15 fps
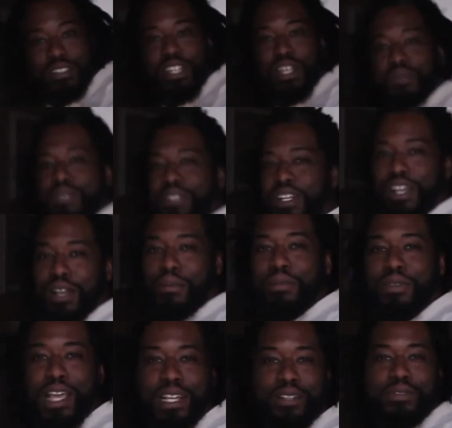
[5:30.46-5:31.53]
sums it up.
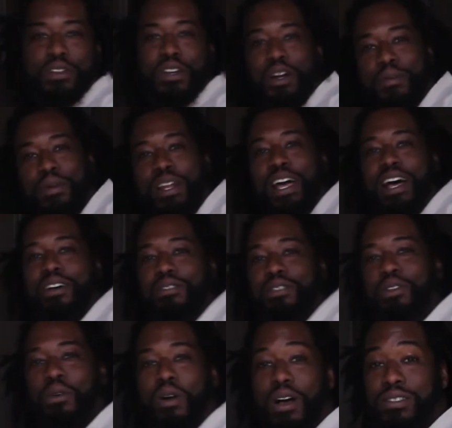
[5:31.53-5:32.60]
Thanks for coming out.
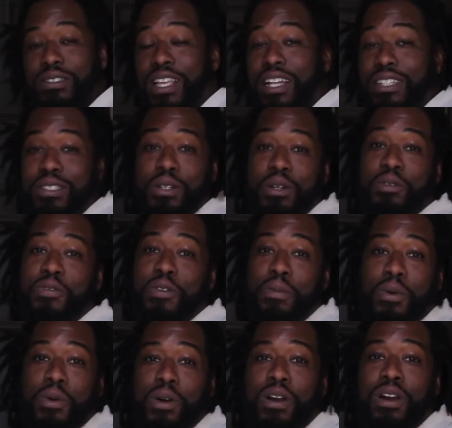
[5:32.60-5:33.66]
You all stay tuned for
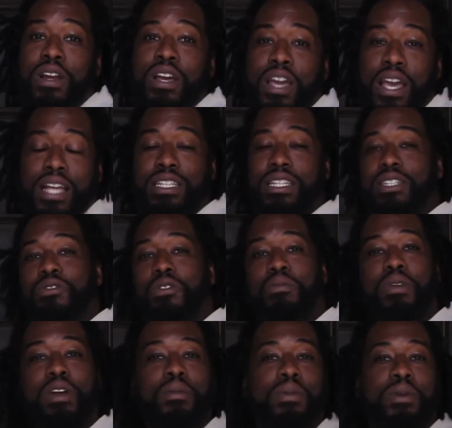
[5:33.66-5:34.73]
more. And just
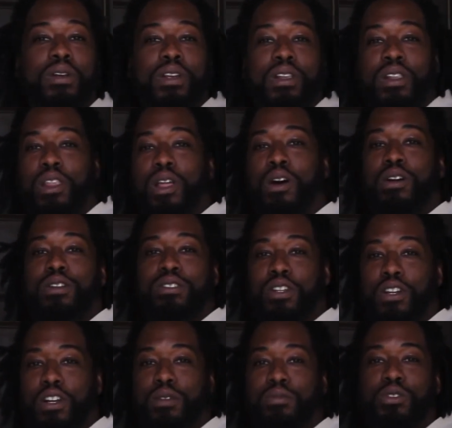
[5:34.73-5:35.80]
remember,
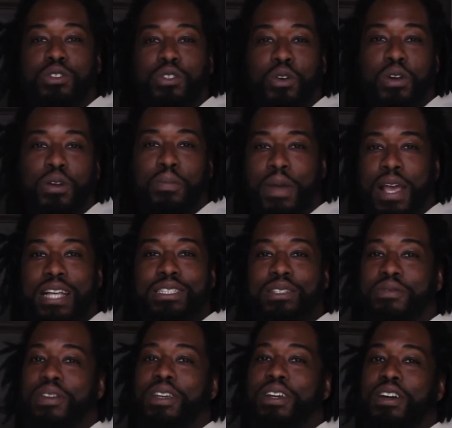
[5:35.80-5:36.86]
long-term, short,
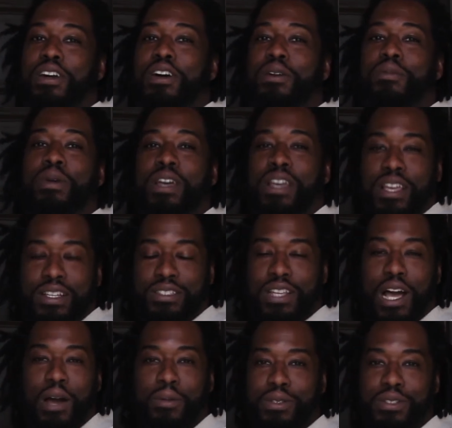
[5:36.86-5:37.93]
passive income is
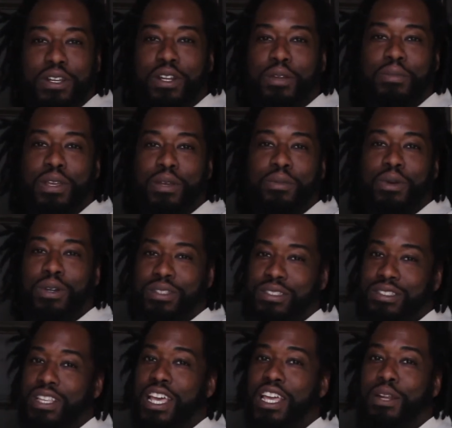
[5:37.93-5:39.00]
always gonna be more
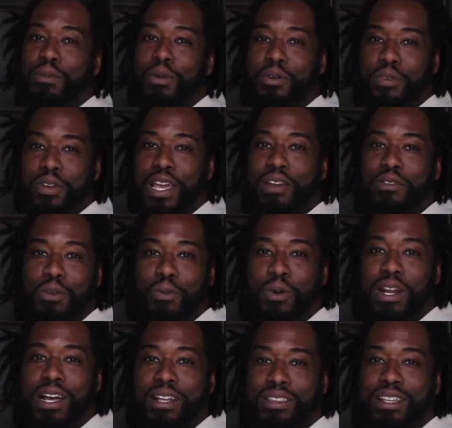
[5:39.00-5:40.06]
sustainable for
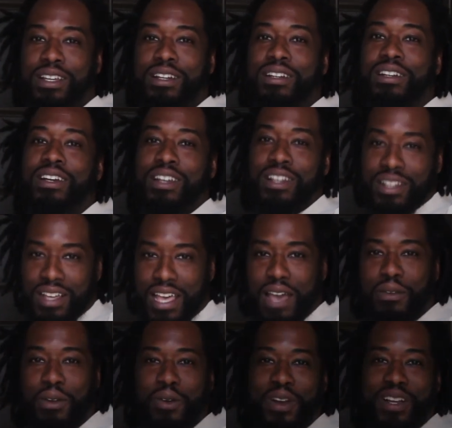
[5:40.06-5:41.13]
everyone out there.
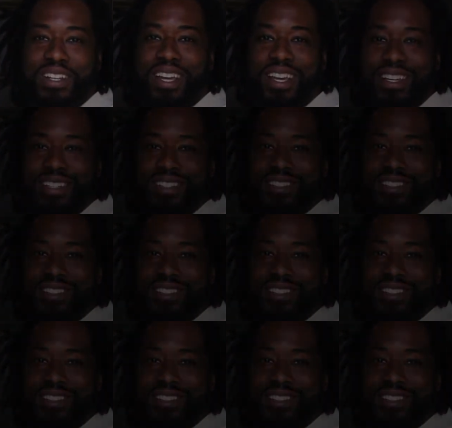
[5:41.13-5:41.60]
Have a great day.